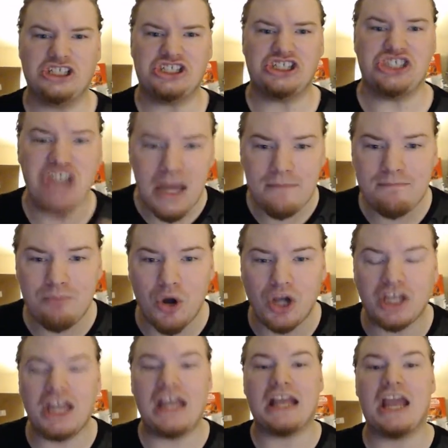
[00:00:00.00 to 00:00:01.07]
shit
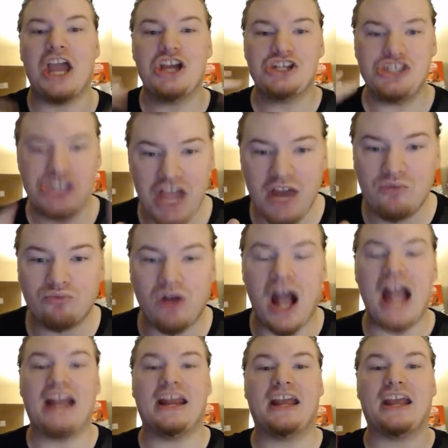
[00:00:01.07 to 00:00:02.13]
booking, shit
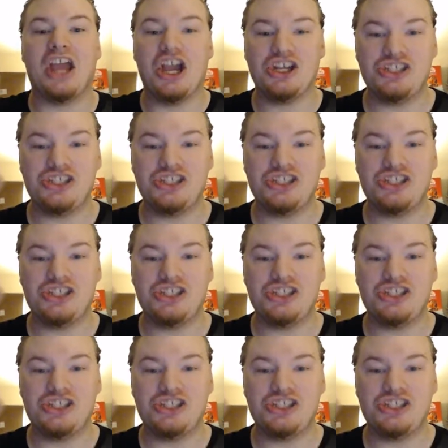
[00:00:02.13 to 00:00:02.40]
writing,